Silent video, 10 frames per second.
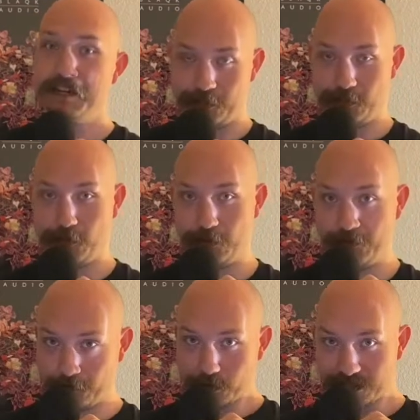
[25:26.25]
to
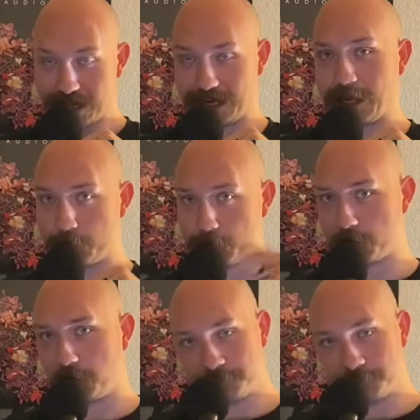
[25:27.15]
enforce that kind of rule.